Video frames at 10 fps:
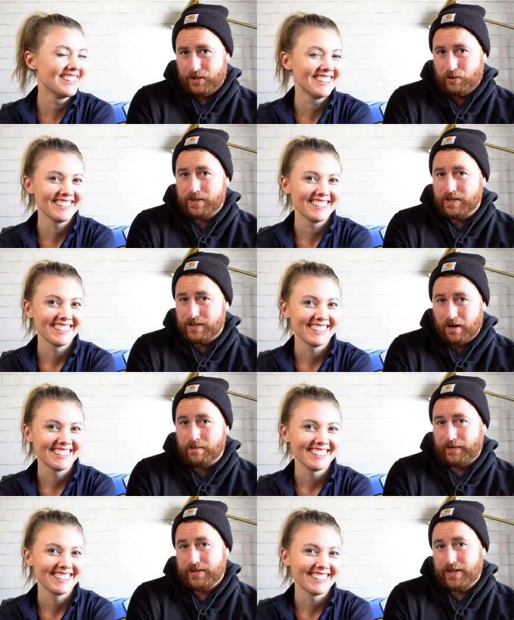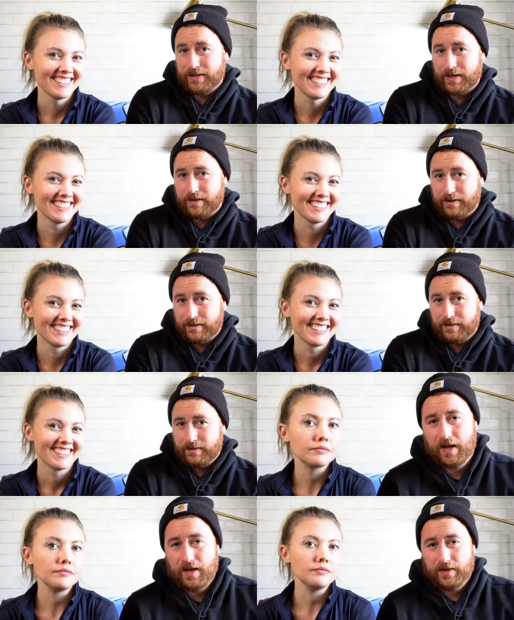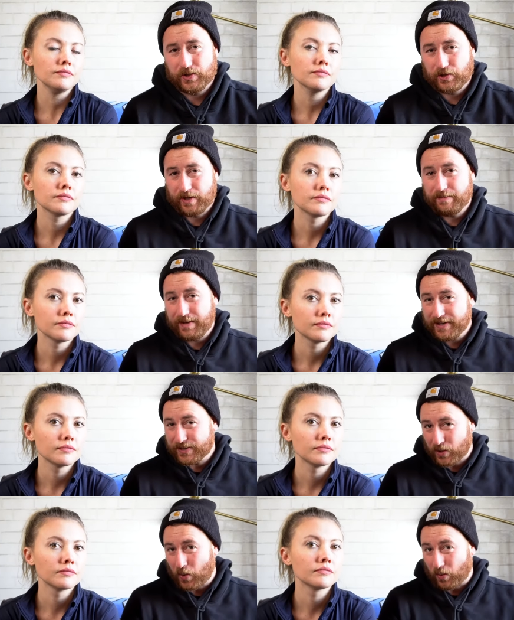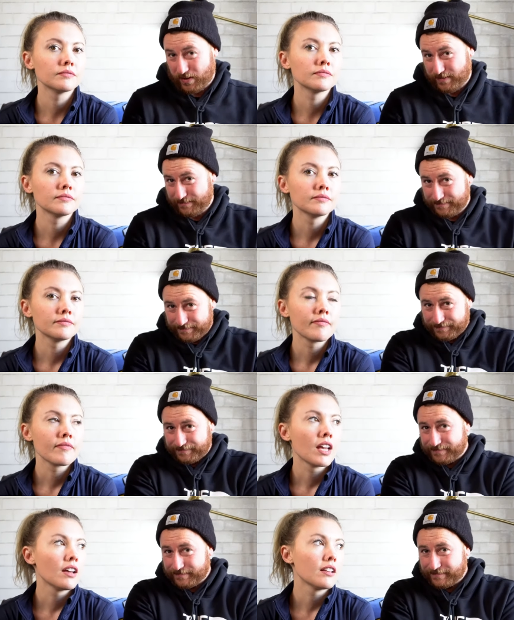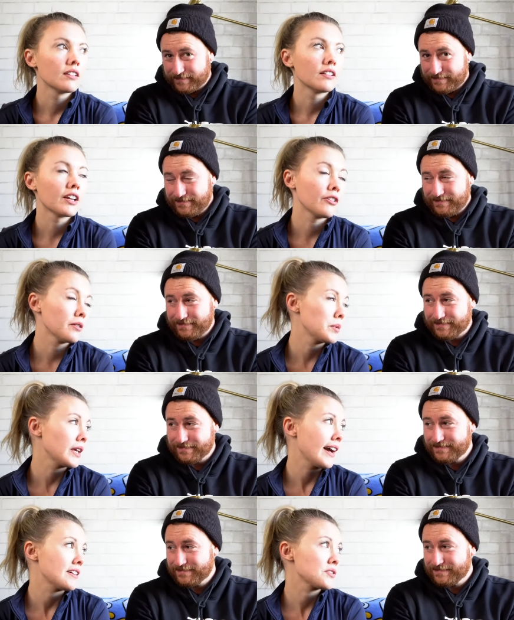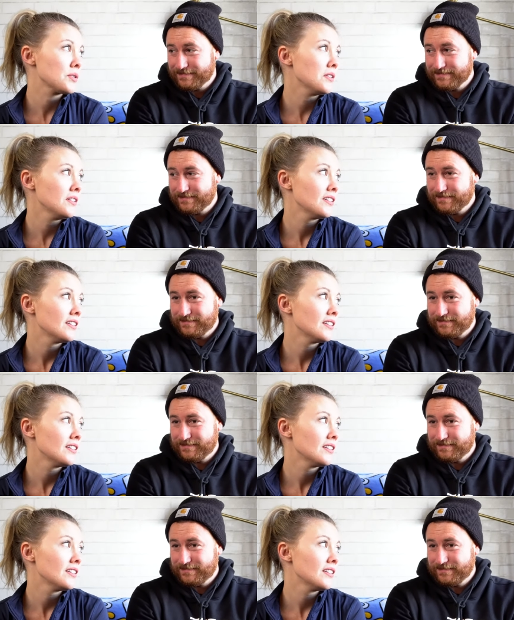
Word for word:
Speaker 1: you'd be dumb not to take that. So green beans or corn?
Speaker 2: Like green bean casserole.